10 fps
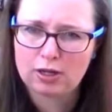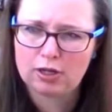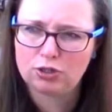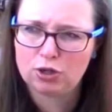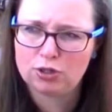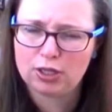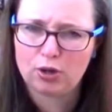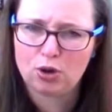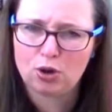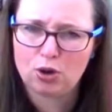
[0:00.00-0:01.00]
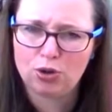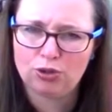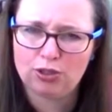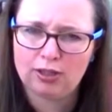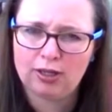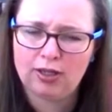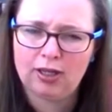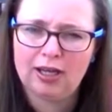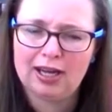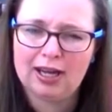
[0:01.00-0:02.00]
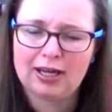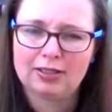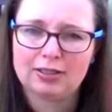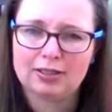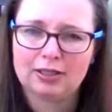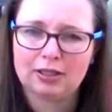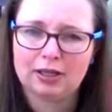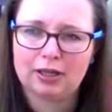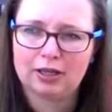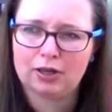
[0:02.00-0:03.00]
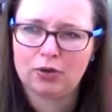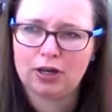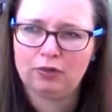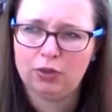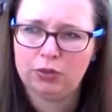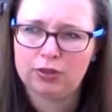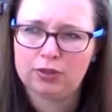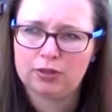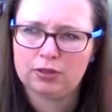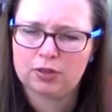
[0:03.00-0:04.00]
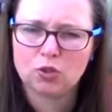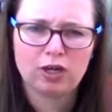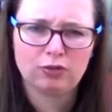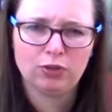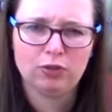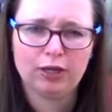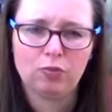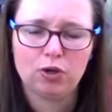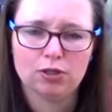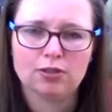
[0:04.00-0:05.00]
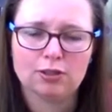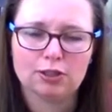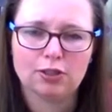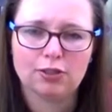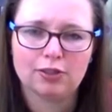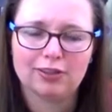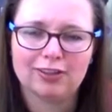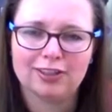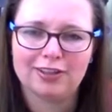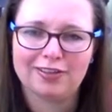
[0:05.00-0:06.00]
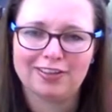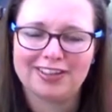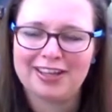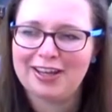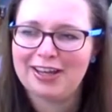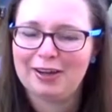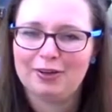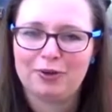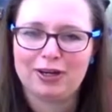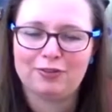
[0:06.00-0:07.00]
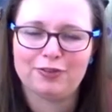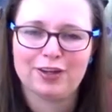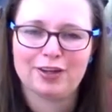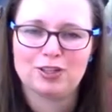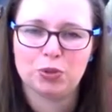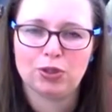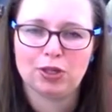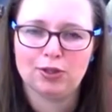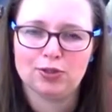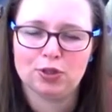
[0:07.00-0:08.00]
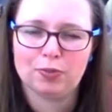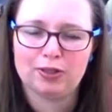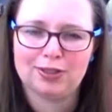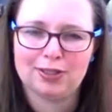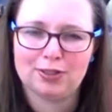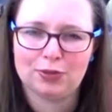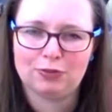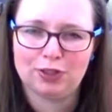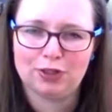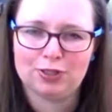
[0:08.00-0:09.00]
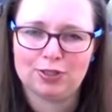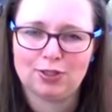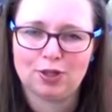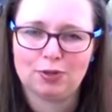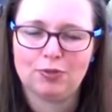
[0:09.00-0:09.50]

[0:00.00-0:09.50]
Dorset Horn, and quite a few others. There's quite a few cream ones, so when I've spun all those up, I'll do a further instalment,